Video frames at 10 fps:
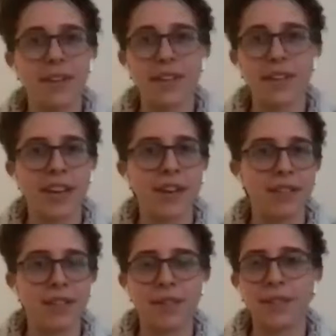reach
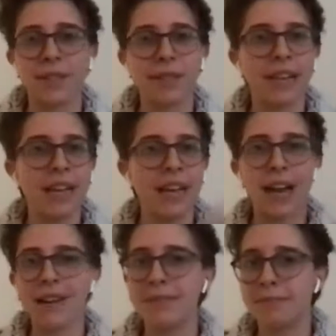out to
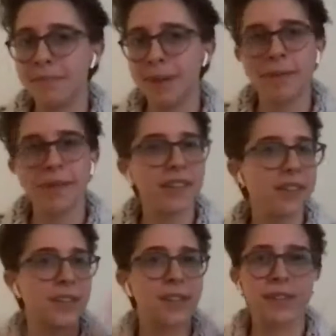peer
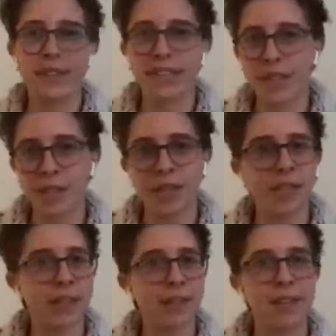mentors, orientation
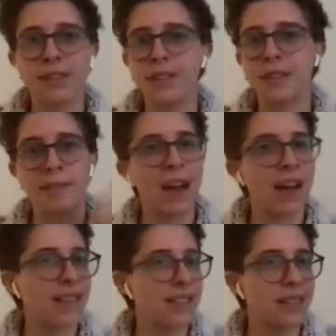leaders,
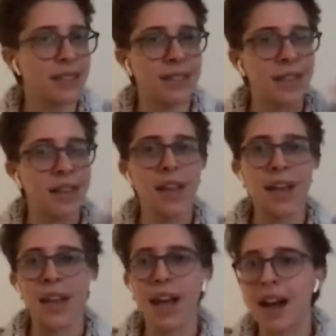us.
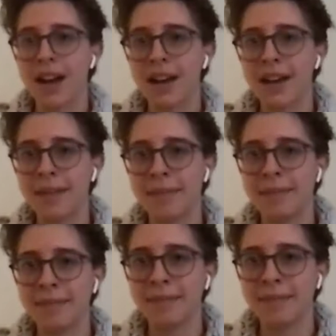Um,